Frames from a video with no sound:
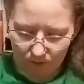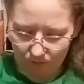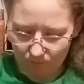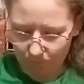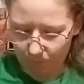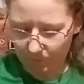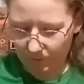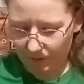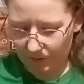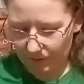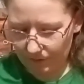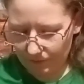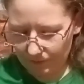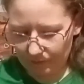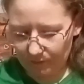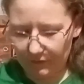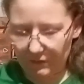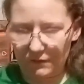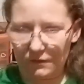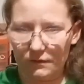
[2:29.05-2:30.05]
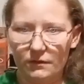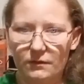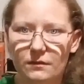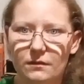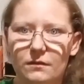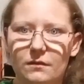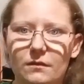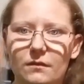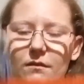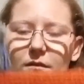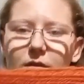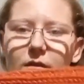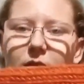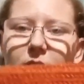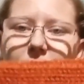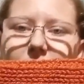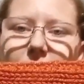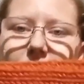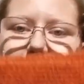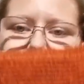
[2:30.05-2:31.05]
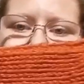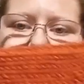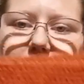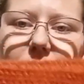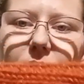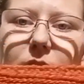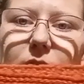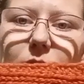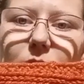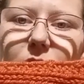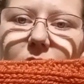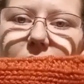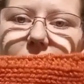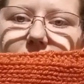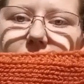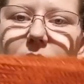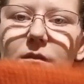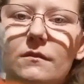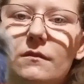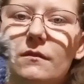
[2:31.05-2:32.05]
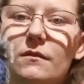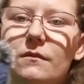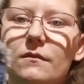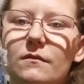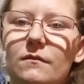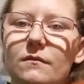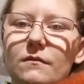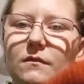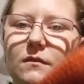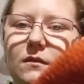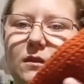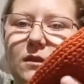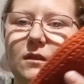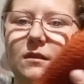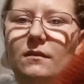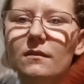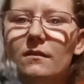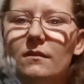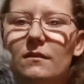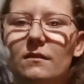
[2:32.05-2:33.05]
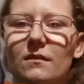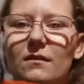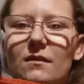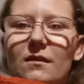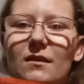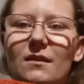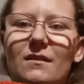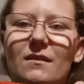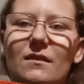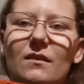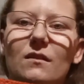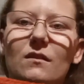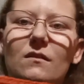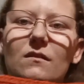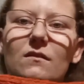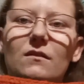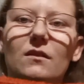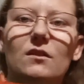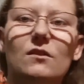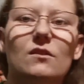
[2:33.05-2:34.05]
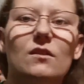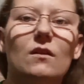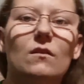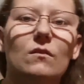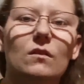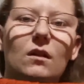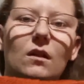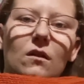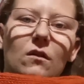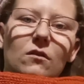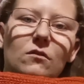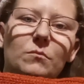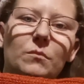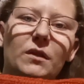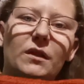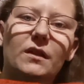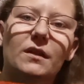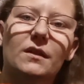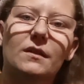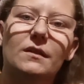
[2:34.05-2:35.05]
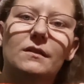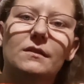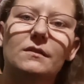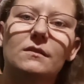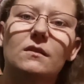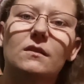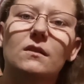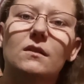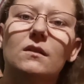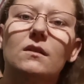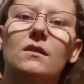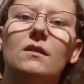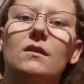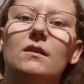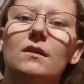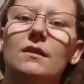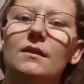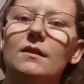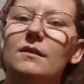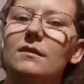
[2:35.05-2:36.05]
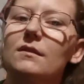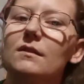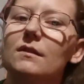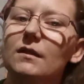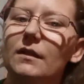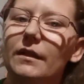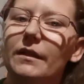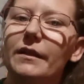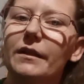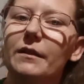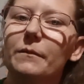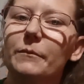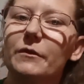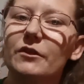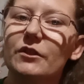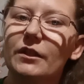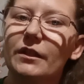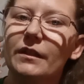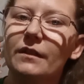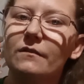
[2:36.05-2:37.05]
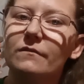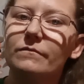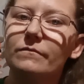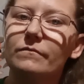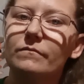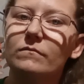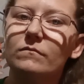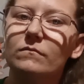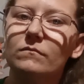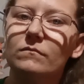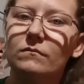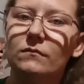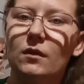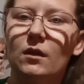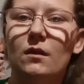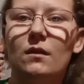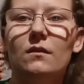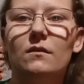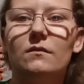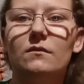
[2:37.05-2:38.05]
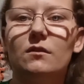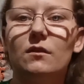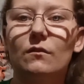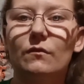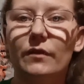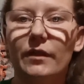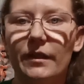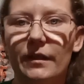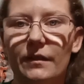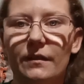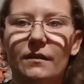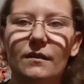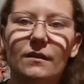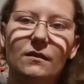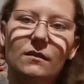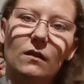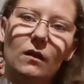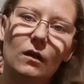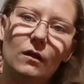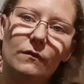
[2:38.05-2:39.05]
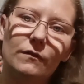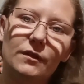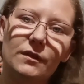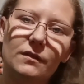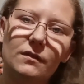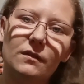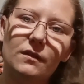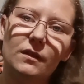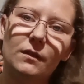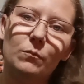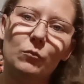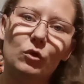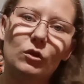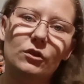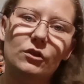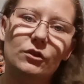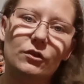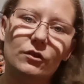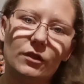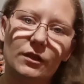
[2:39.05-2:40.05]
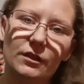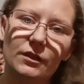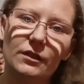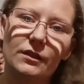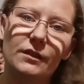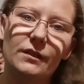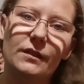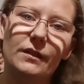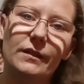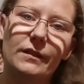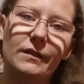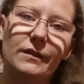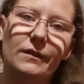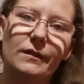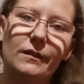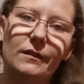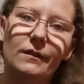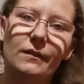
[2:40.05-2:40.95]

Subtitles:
But here's one. They're so long because it's the knitting machine. So knit is obviously more stretchy and